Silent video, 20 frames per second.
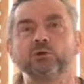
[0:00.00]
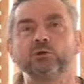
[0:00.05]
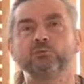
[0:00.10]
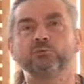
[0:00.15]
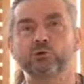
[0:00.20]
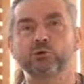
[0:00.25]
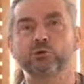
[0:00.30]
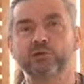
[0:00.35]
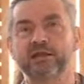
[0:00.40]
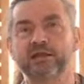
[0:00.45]
you
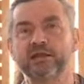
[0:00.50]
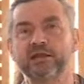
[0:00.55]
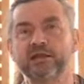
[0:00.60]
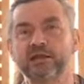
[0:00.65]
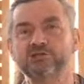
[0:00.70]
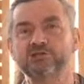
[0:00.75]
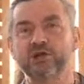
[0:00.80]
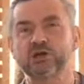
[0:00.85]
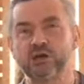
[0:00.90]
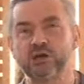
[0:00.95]
can book that
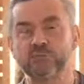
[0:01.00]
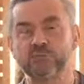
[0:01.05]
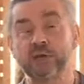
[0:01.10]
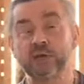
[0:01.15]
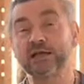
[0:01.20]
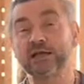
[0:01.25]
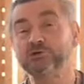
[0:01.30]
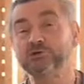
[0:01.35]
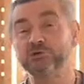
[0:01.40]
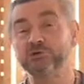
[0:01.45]

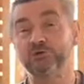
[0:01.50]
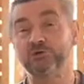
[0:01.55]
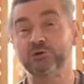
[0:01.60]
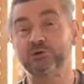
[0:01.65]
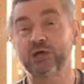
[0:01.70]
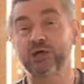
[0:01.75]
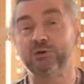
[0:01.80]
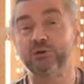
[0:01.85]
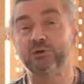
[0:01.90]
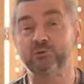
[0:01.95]
anytime, as
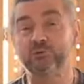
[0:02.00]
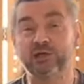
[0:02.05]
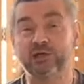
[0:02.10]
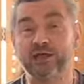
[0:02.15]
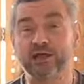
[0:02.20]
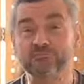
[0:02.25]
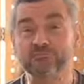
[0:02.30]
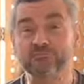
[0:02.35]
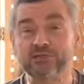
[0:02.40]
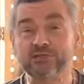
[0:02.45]
you can with
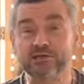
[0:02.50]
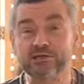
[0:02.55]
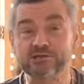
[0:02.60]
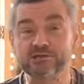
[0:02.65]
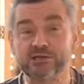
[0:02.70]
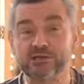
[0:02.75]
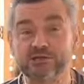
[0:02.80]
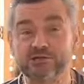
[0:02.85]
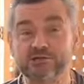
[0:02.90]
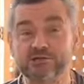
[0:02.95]
the
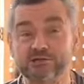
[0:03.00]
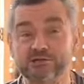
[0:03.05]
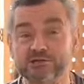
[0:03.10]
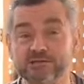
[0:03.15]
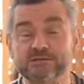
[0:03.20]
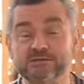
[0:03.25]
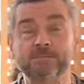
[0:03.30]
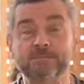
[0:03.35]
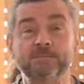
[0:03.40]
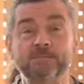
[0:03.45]
haptic
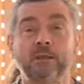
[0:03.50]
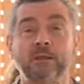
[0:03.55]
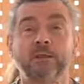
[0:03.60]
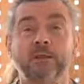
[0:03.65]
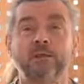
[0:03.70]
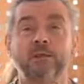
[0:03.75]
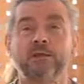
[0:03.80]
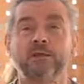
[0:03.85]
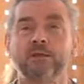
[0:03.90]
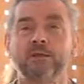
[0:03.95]
intelligence.
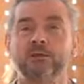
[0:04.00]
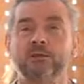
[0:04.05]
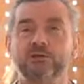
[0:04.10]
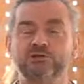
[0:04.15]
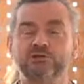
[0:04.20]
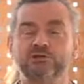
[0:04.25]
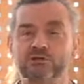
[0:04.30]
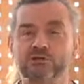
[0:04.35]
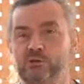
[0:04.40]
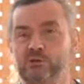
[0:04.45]

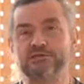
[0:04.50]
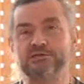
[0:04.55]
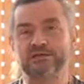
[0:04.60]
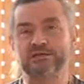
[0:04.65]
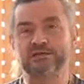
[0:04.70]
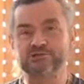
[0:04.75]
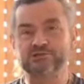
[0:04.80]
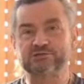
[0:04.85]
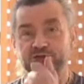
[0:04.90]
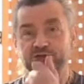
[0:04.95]
Just
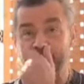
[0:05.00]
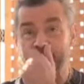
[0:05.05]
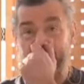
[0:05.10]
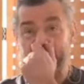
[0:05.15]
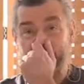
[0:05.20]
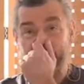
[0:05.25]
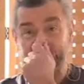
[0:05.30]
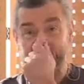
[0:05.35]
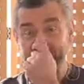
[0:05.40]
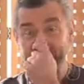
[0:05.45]
because it's not
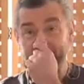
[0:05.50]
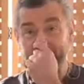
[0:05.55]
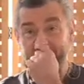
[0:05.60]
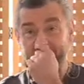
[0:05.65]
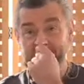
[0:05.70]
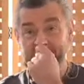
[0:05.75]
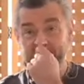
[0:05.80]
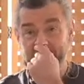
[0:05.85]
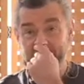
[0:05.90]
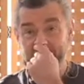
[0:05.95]
going on doesn't
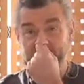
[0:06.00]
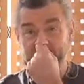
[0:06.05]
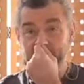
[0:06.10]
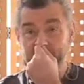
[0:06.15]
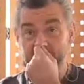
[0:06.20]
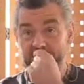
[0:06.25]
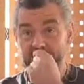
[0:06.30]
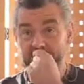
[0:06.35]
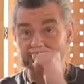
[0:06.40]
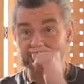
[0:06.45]
mean it's not
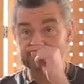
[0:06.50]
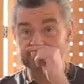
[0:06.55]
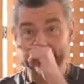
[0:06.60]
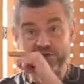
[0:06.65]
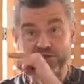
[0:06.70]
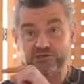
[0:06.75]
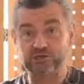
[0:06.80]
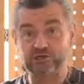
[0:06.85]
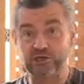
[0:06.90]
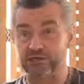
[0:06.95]
in my
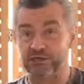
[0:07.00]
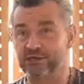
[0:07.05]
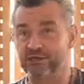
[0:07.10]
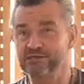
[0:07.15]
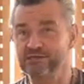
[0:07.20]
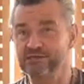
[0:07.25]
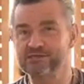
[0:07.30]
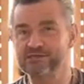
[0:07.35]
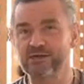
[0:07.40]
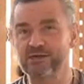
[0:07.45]
teaching.
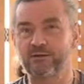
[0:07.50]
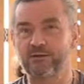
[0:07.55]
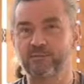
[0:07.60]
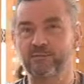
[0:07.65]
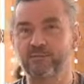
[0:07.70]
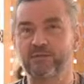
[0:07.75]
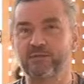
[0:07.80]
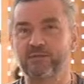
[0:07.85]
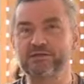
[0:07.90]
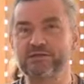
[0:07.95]

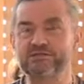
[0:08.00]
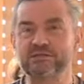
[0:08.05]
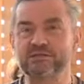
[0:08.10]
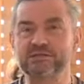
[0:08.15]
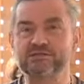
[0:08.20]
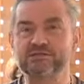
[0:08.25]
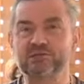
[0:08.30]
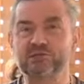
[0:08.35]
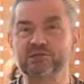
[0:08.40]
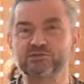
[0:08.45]
It's
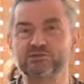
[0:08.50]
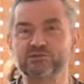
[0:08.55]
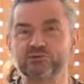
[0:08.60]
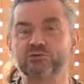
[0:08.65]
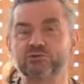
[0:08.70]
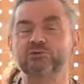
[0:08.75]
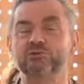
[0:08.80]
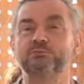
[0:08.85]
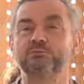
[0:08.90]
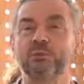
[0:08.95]
an
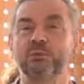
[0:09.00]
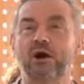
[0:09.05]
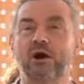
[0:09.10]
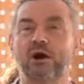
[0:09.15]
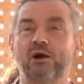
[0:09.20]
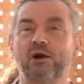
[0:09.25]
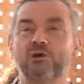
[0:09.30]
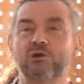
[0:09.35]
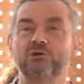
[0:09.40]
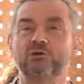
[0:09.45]
essential
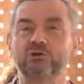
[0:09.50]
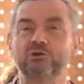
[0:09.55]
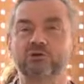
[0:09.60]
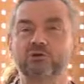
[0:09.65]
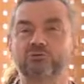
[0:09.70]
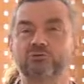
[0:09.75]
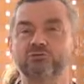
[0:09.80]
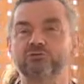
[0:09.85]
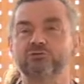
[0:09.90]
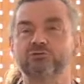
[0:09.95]
part
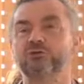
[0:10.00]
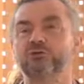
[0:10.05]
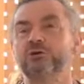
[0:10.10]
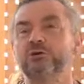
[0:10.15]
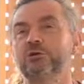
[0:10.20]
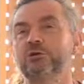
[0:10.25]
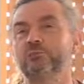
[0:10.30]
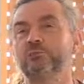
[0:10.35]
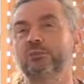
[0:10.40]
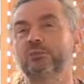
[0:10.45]
of
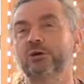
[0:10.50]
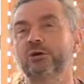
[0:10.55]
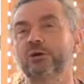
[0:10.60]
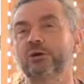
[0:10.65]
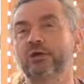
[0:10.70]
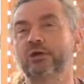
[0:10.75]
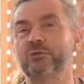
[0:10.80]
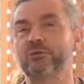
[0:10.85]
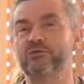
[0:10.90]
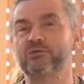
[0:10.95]

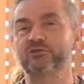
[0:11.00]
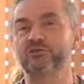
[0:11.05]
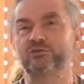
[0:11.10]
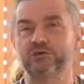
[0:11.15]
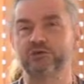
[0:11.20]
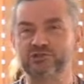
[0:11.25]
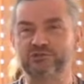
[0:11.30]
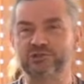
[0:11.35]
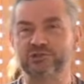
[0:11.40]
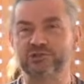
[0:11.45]
my
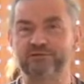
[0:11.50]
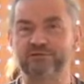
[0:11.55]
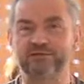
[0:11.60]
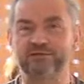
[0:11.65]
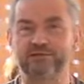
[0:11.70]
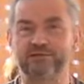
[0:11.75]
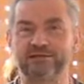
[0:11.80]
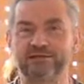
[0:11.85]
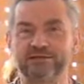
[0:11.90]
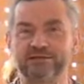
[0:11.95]
methodology,
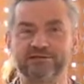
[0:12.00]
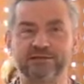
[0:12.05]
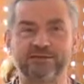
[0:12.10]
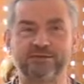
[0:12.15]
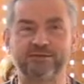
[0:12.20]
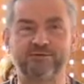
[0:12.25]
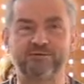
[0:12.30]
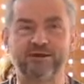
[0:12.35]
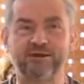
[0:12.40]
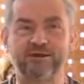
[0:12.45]
if you like.
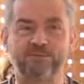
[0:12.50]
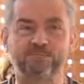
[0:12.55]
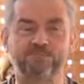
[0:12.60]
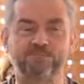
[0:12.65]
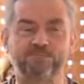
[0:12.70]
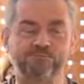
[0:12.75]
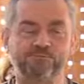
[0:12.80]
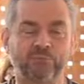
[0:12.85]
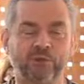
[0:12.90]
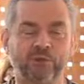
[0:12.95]
So